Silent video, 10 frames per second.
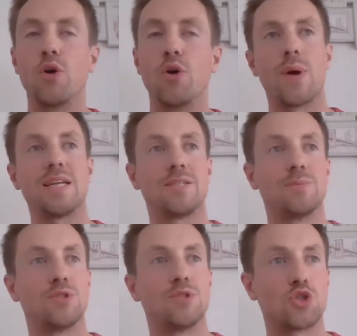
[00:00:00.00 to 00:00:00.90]
Or you
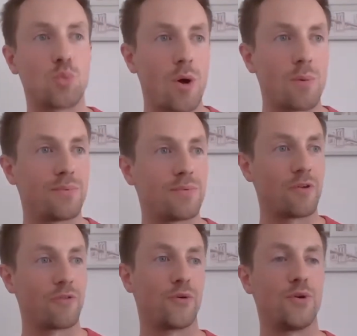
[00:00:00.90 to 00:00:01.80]
ask them to swap
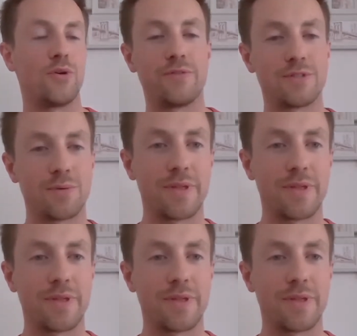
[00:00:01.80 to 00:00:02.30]
a food for